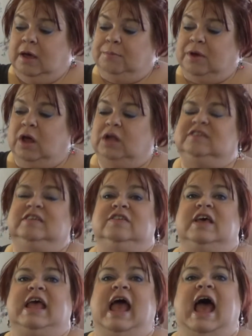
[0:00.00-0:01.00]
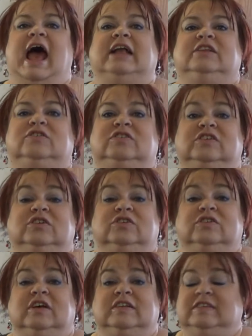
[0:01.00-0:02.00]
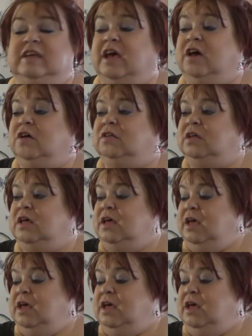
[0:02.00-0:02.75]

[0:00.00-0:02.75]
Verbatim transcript: But they had their stickers on sale.